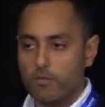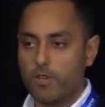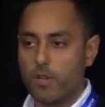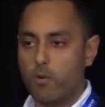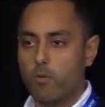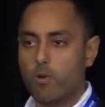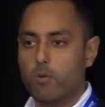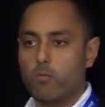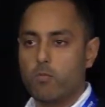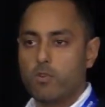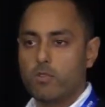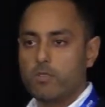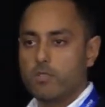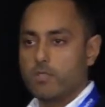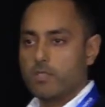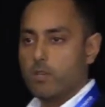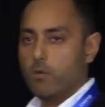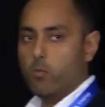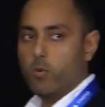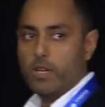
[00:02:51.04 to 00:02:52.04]
no one
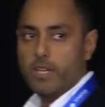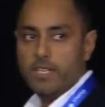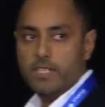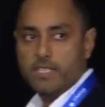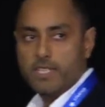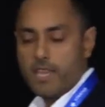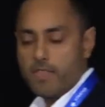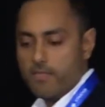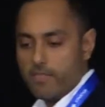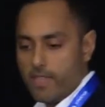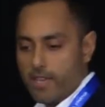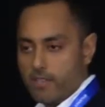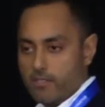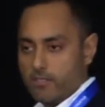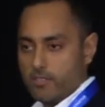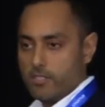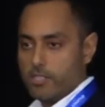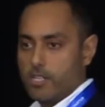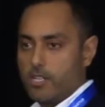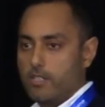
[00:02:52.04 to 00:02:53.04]
wants a 1 in
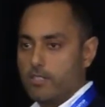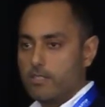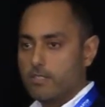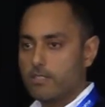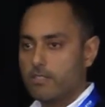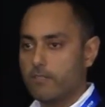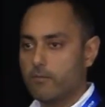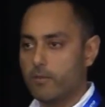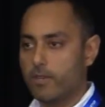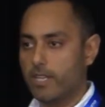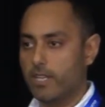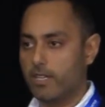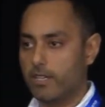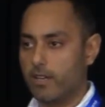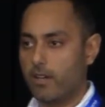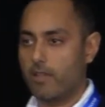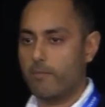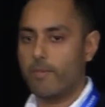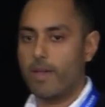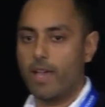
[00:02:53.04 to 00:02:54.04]
10,000 chance of winning an
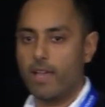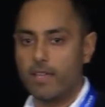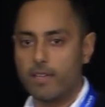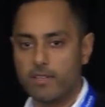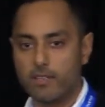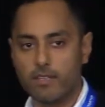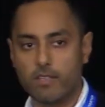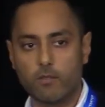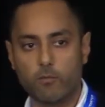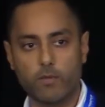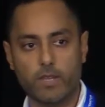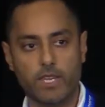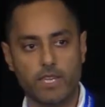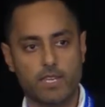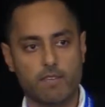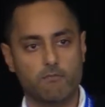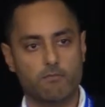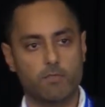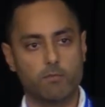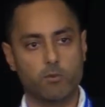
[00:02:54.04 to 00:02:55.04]
iPad.
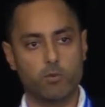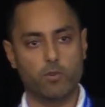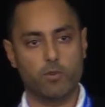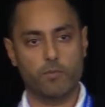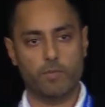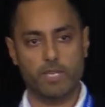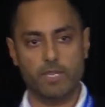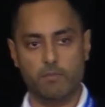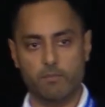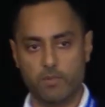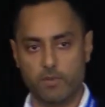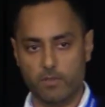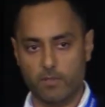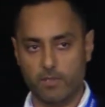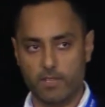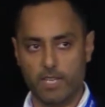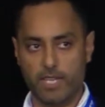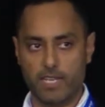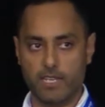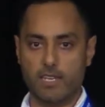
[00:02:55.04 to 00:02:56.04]
We reward
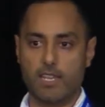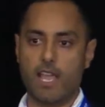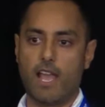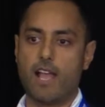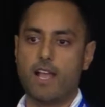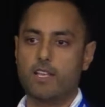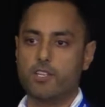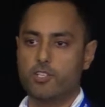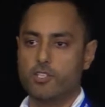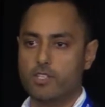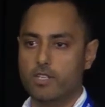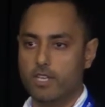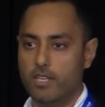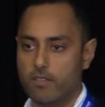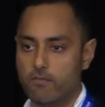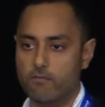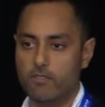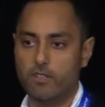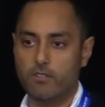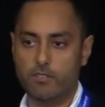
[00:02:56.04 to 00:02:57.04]
people in cash,
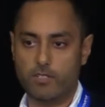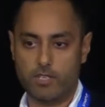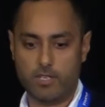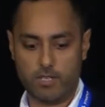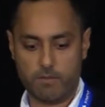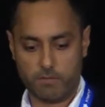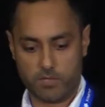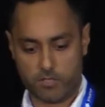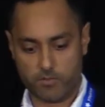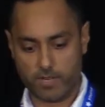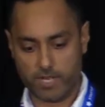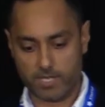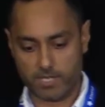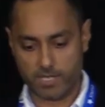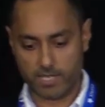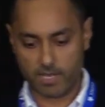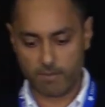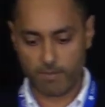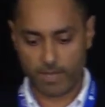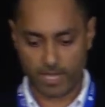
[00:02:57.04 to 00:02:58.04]
in real time, straight
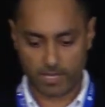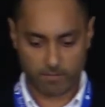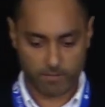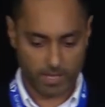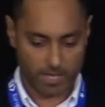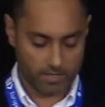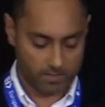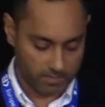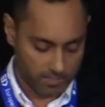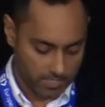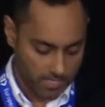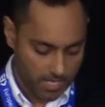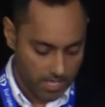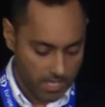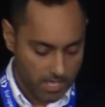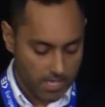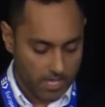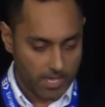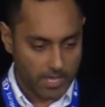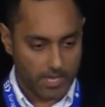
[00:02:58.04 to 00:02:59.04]
to their PayPal.
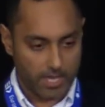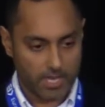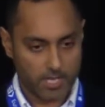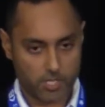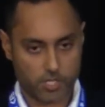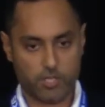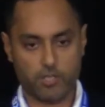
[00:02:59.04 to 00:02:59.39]
It